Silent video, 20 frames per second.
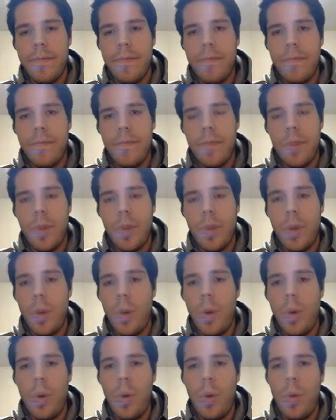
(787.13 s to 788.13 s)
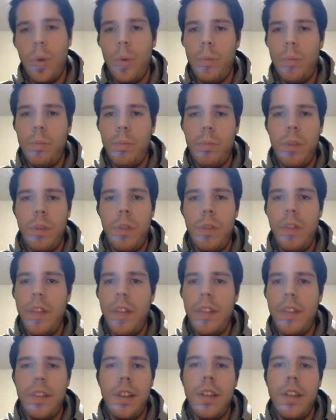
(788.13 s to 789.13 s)
So if he
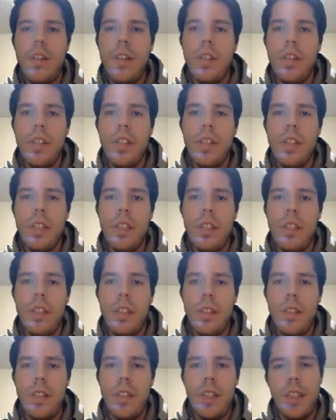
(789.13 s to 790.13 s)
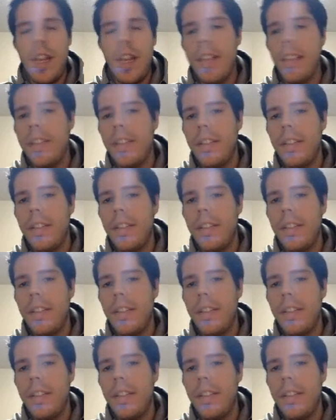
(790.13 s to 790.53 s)
has an energy, he just attaches,